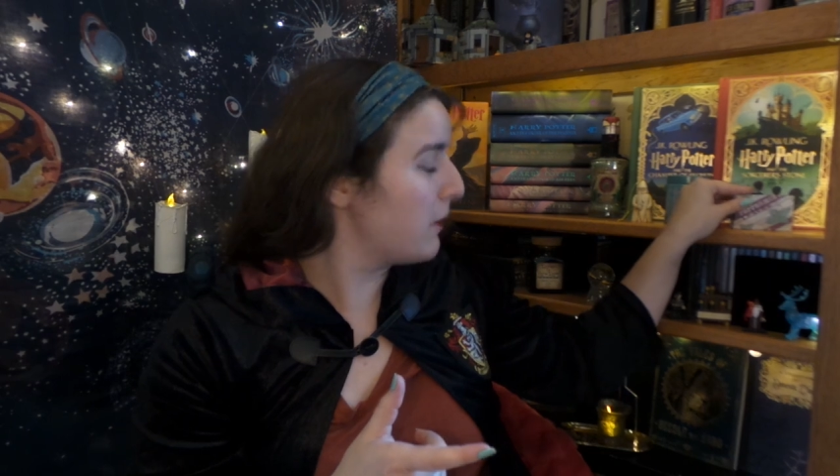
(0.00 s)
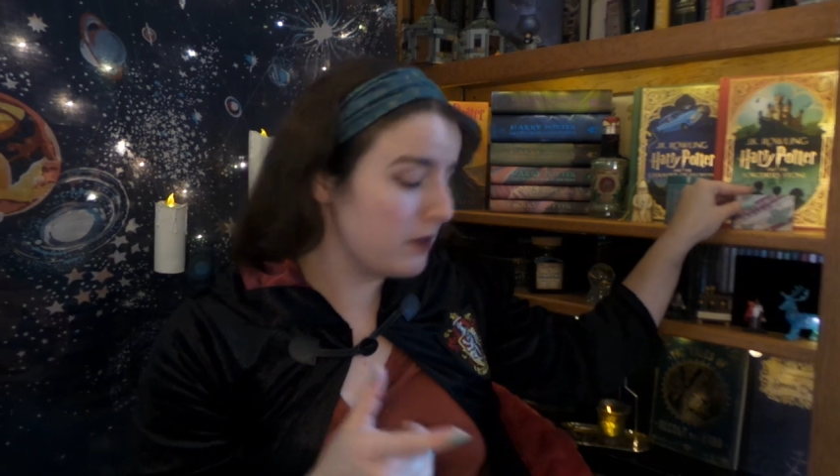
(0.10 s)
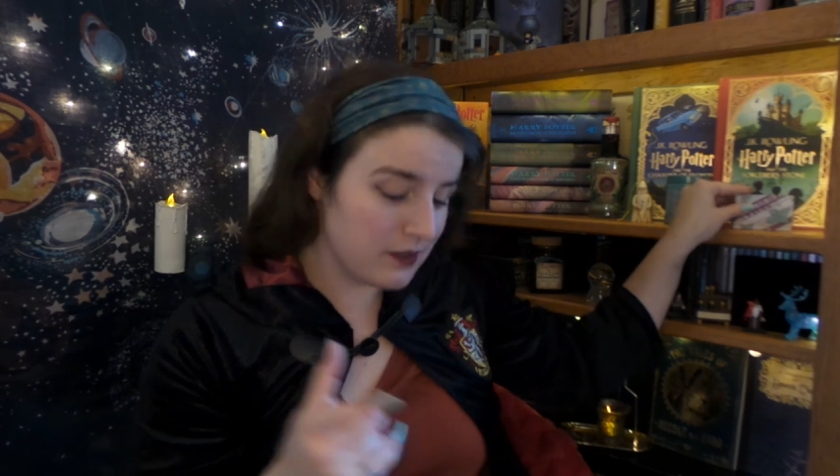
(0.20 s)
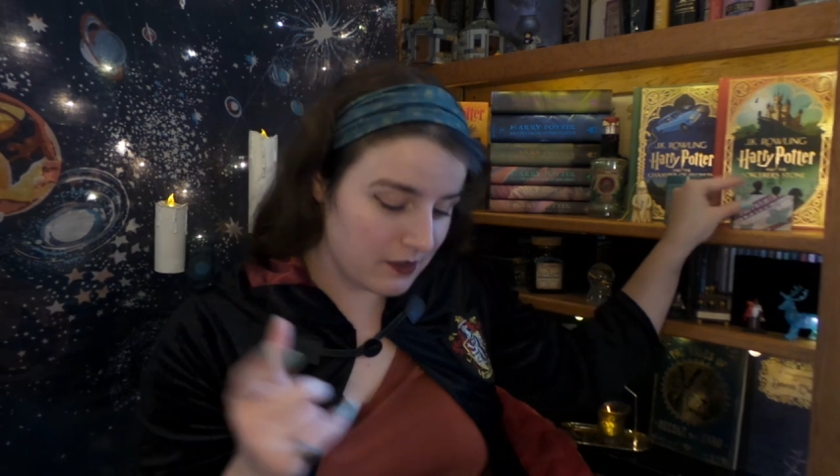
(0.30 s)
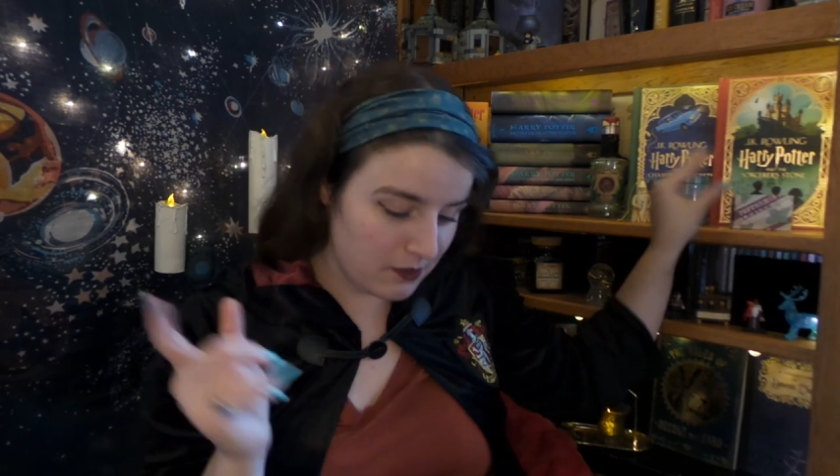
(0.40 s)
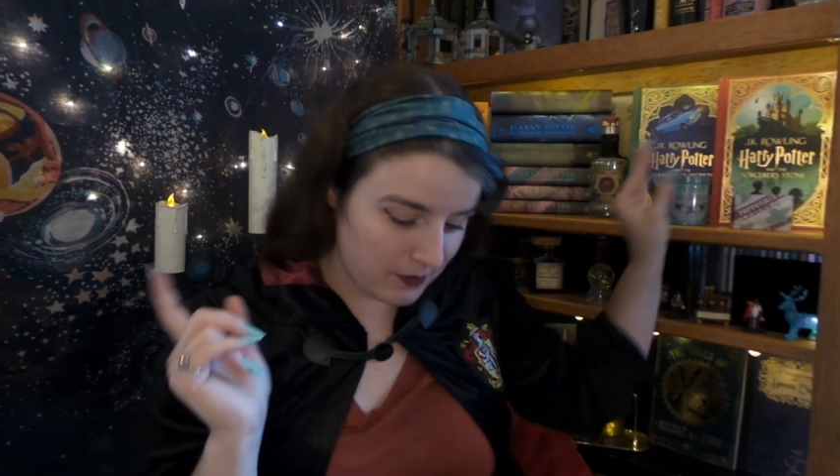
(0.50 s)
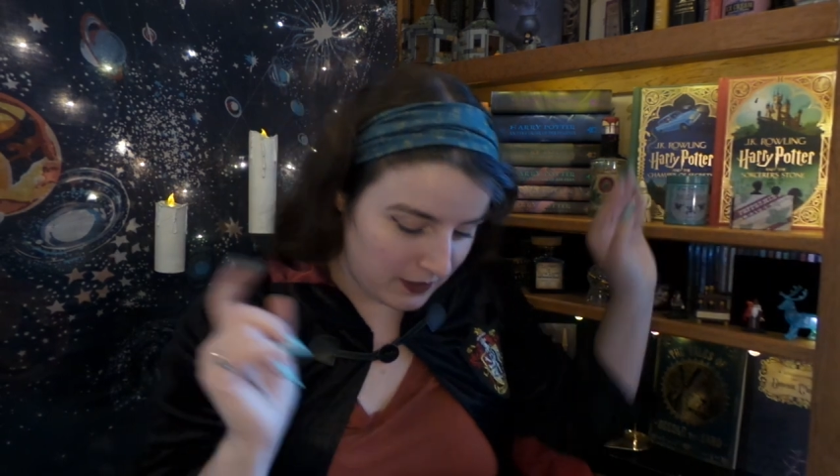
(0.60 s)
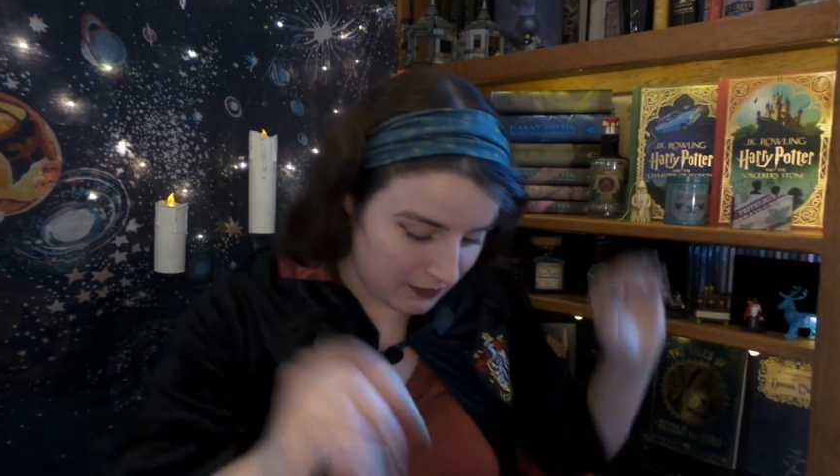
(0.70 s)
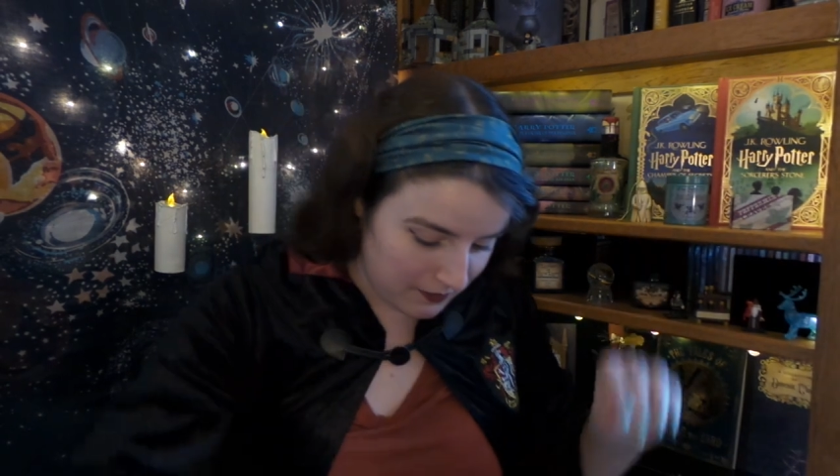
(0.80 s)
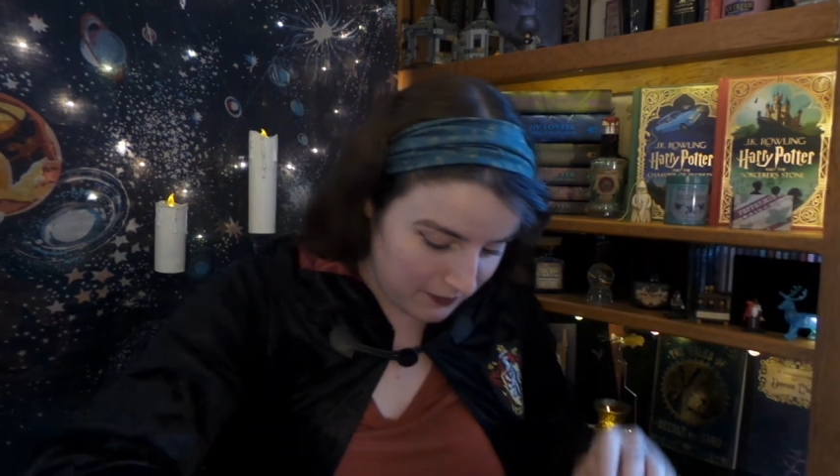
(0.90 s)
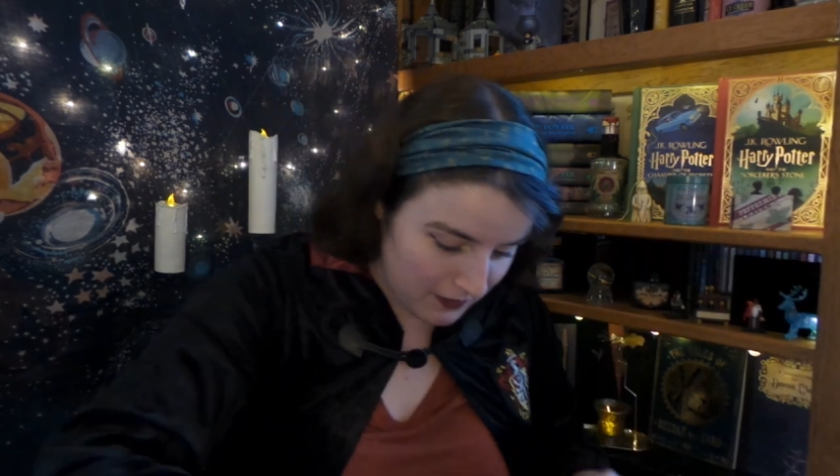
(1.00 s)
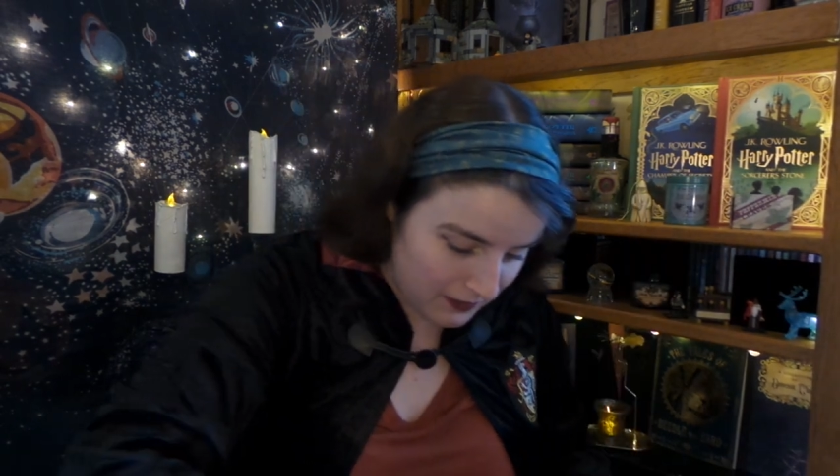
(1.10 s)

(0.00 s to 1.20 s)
that one's gonna go right here.